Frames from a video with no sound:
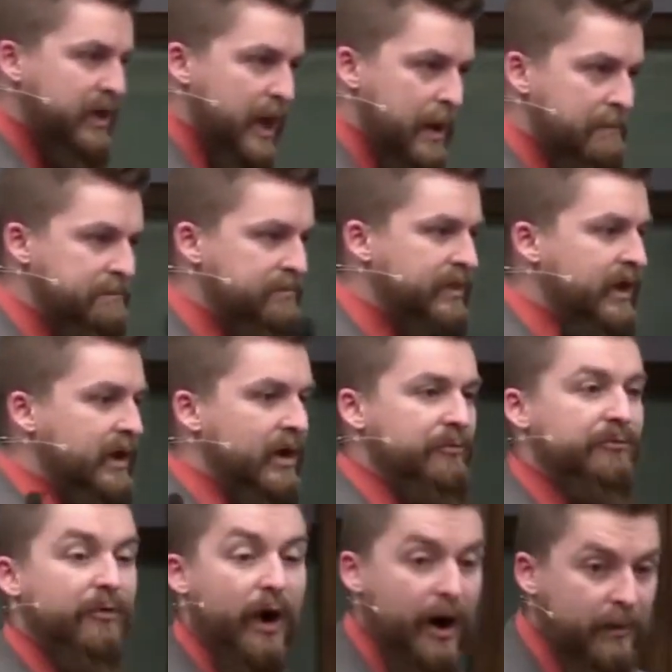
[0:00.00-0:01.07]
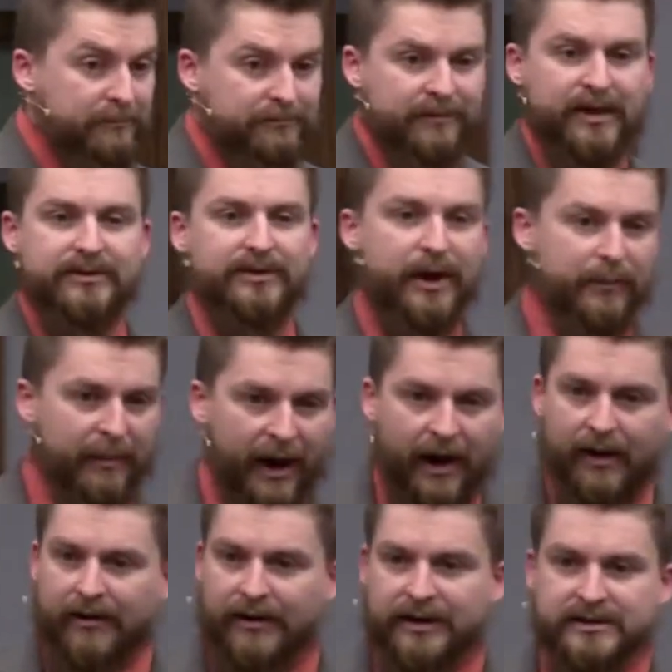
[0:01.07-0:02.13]
them from their
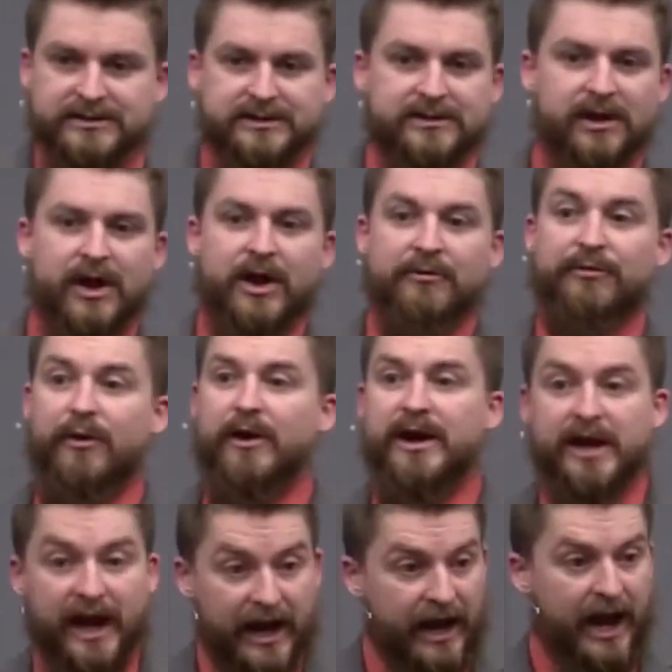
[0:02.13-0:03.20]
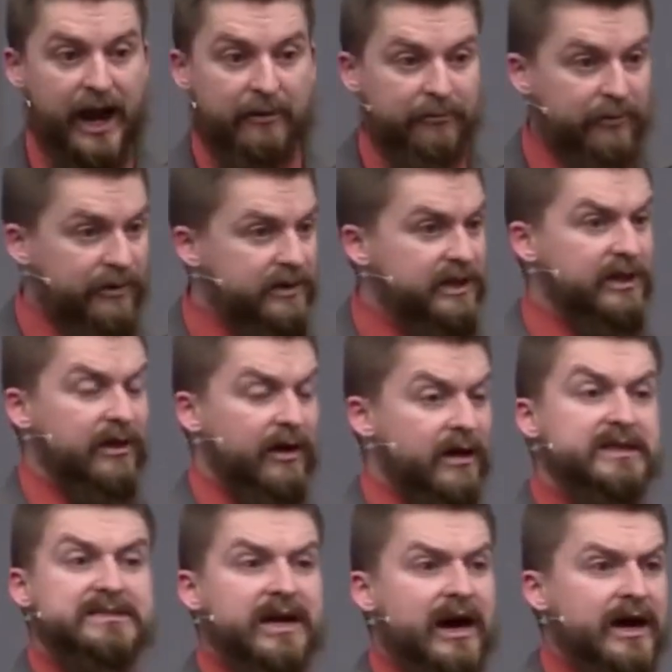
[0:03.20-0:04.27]
parents for a really
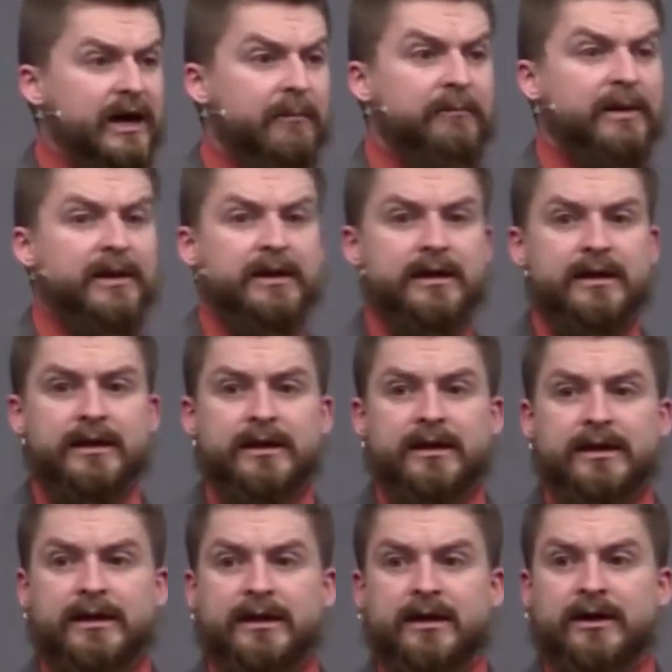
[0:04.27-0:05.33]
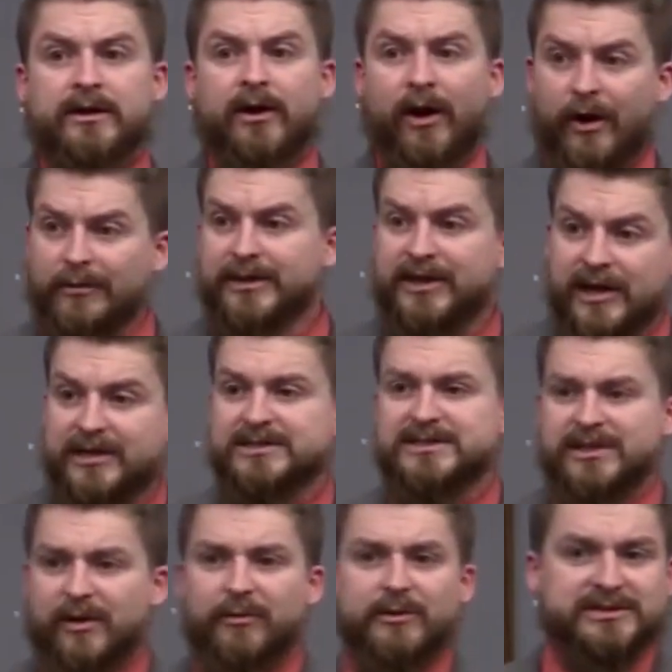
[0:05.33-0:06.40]
long time. All because
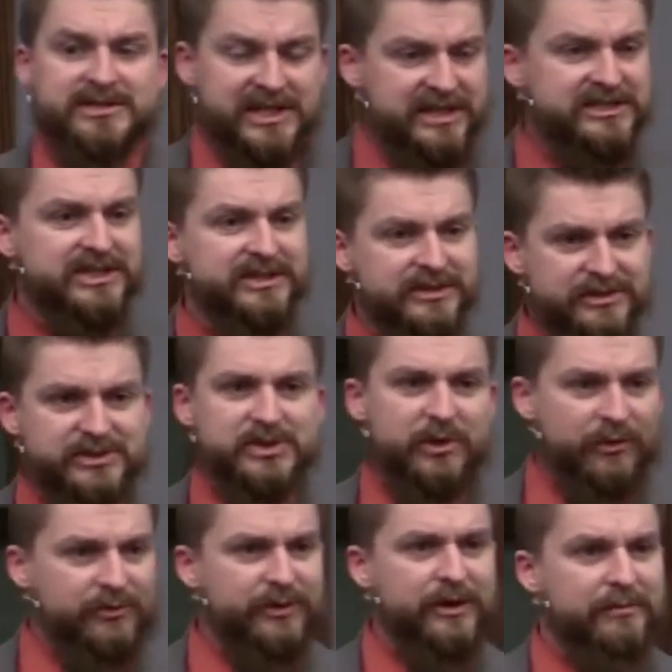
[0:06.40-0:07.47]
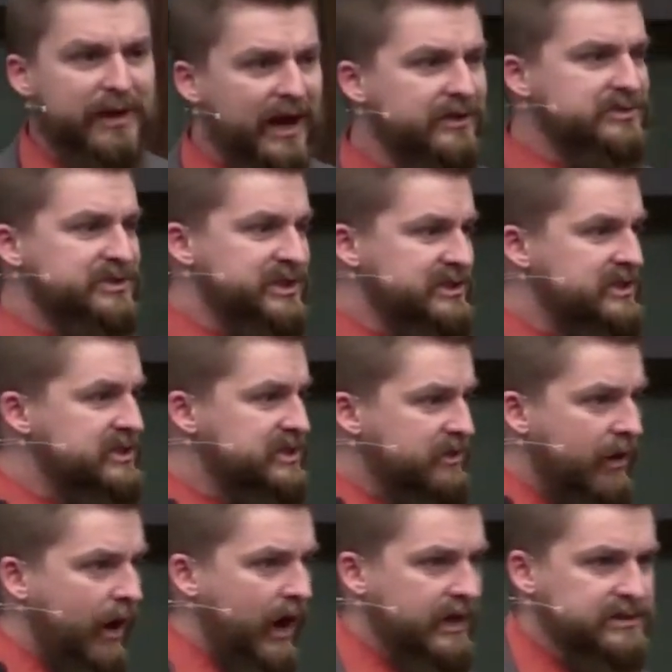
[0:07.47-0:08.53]
they teaching their children about Jesus
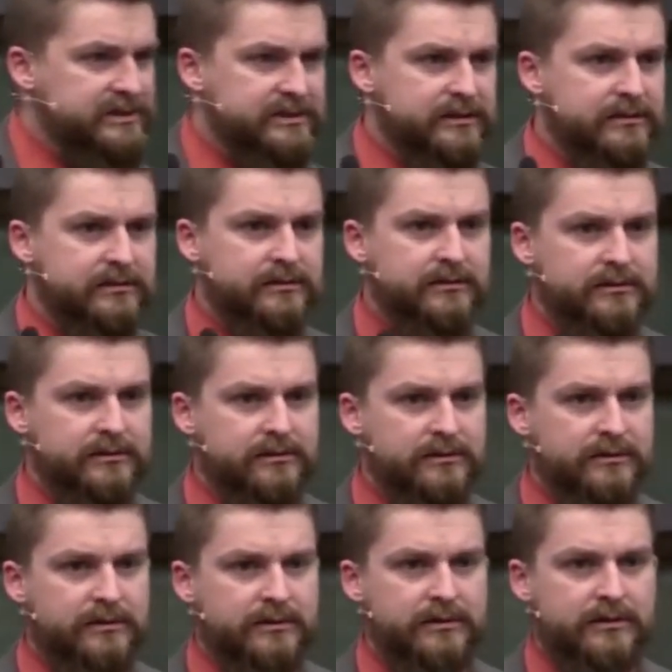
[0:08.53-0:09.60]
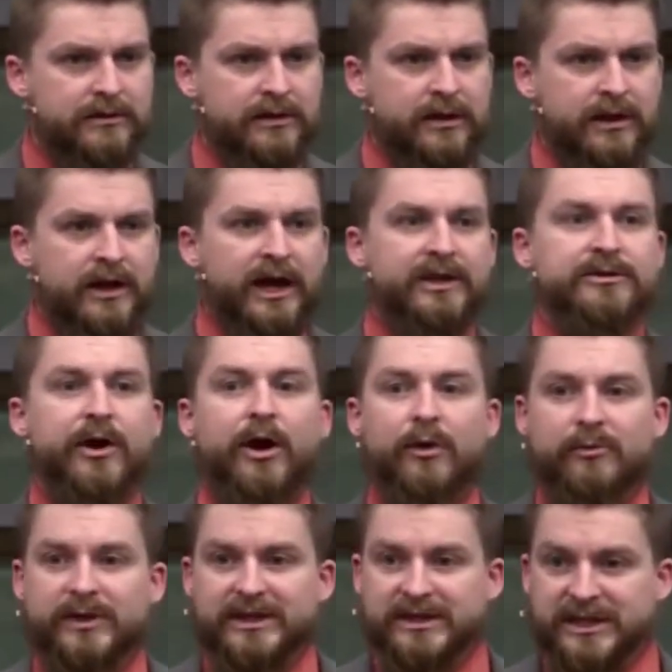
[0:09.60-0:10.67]
Christ. And there are
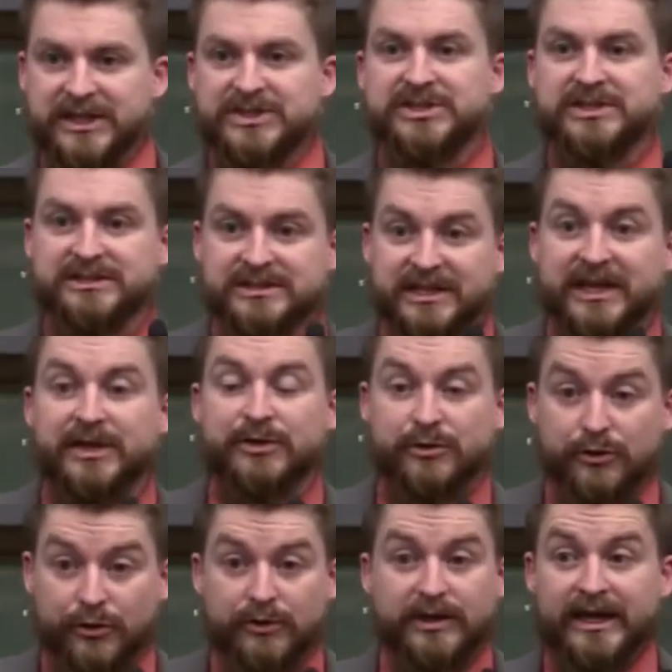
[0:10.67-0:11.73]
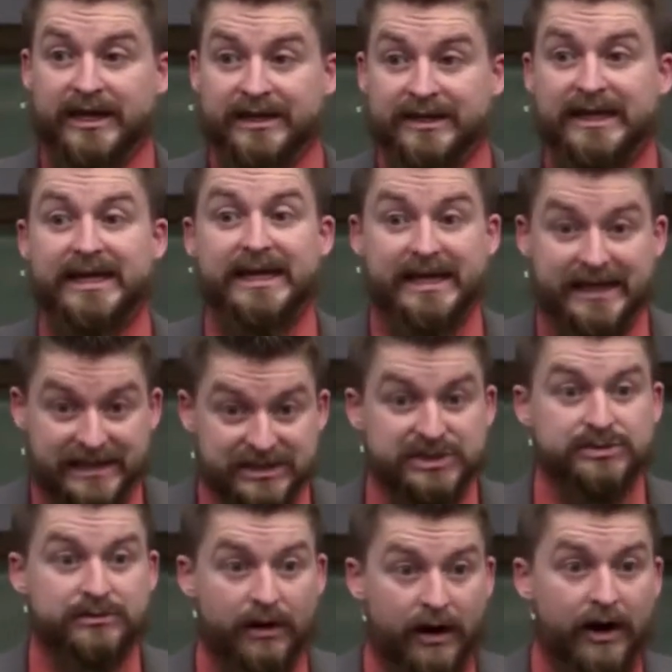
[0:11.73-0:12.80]
religions, including
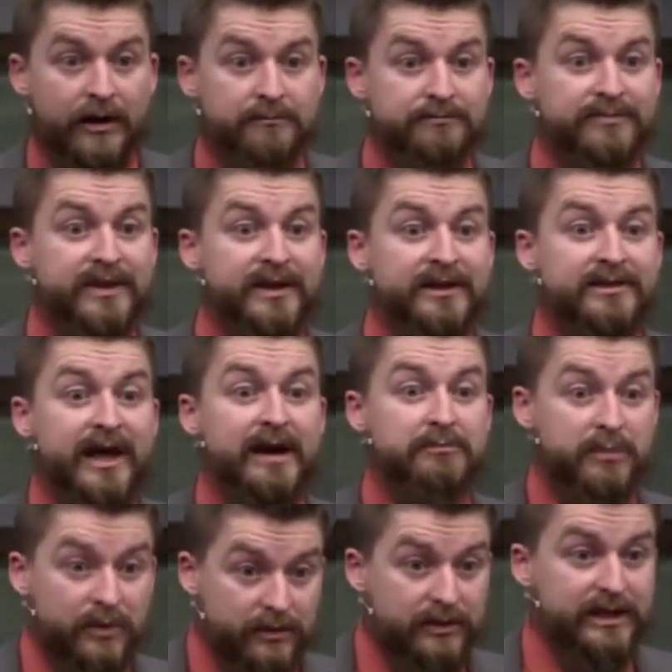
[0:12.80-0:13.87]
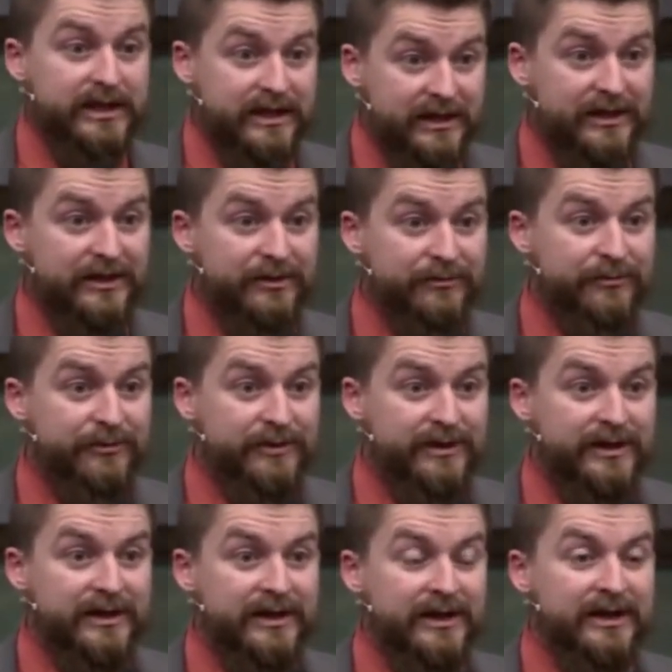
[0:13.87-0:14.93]
Islam, that believe
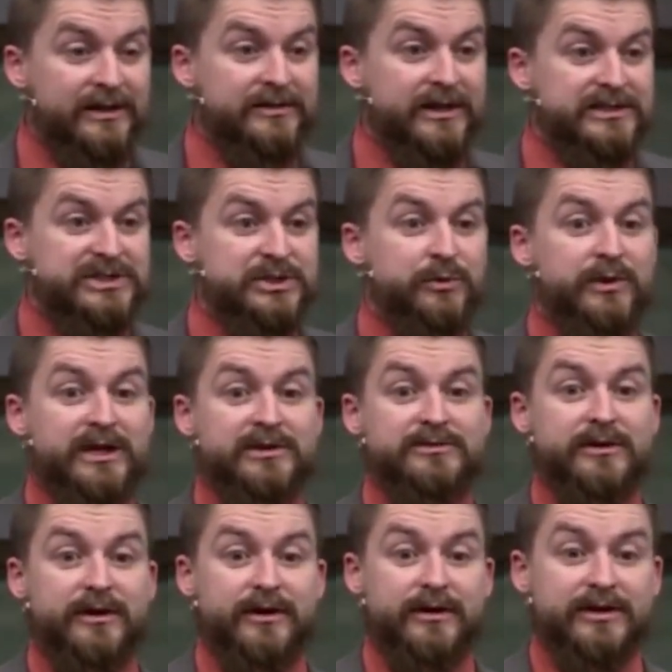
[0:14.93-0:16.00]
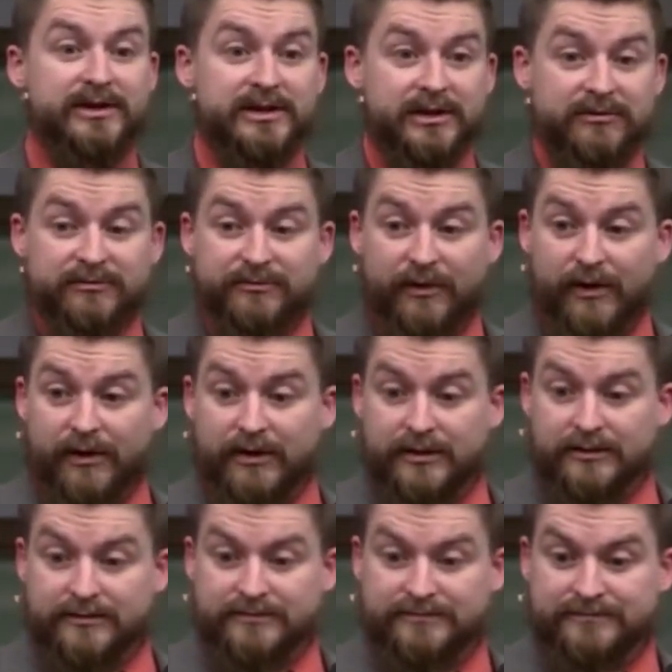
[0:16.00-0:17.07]
that you either convert,